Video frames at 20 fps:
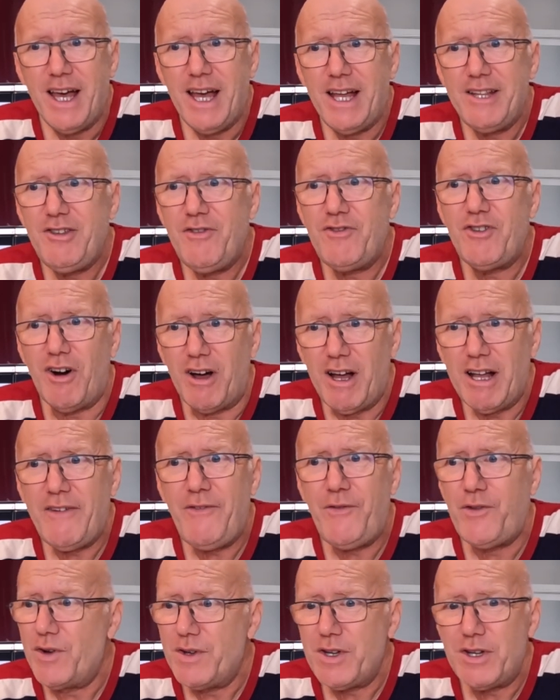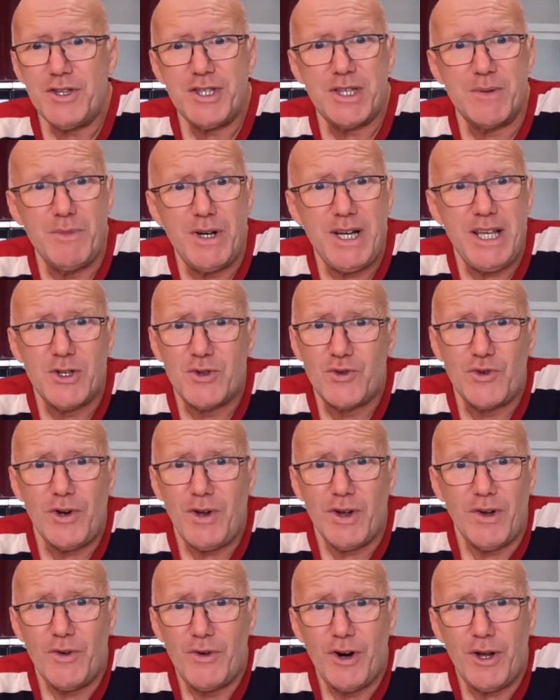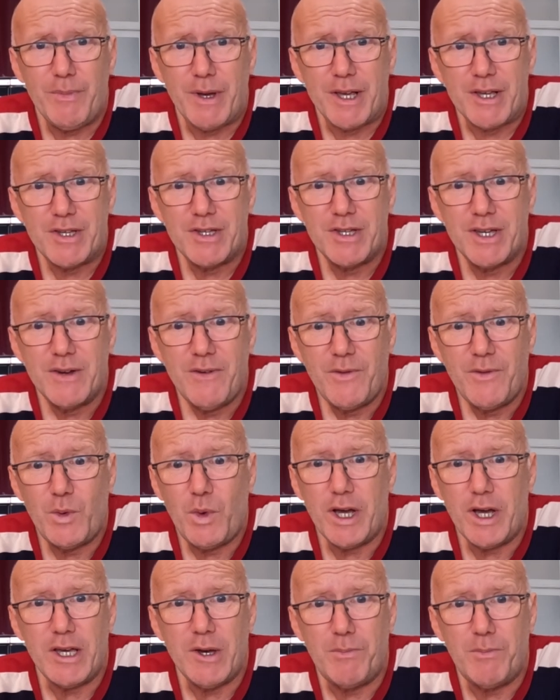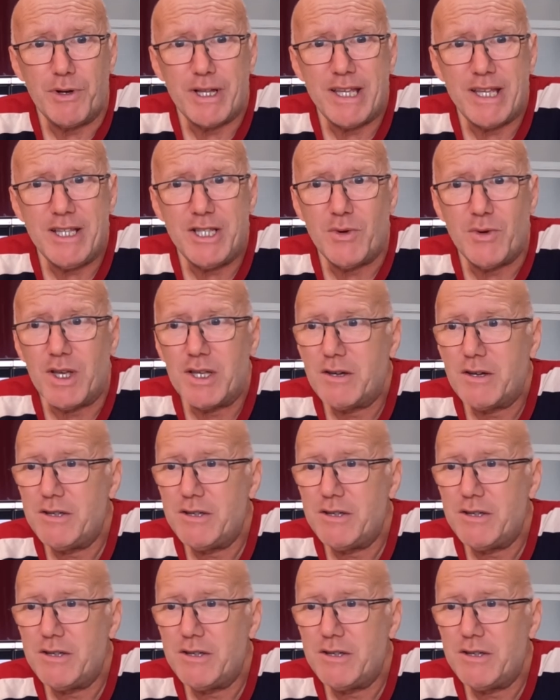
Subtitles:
And you've got to have fun, because the money's rubbish for what you put into it,